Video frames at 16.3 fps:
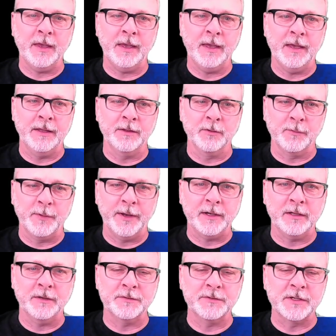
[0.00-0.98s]
in the
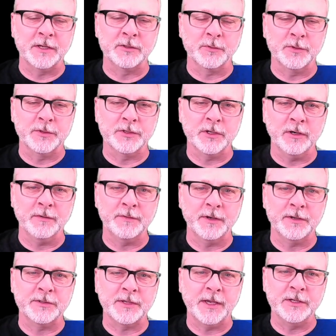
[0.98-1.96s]
Red Cliffs Desert Reserve
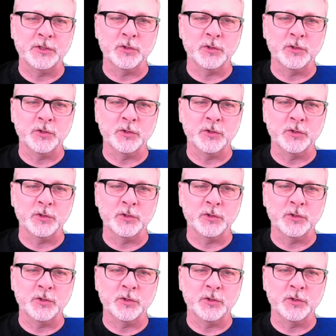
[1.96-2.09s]
near St.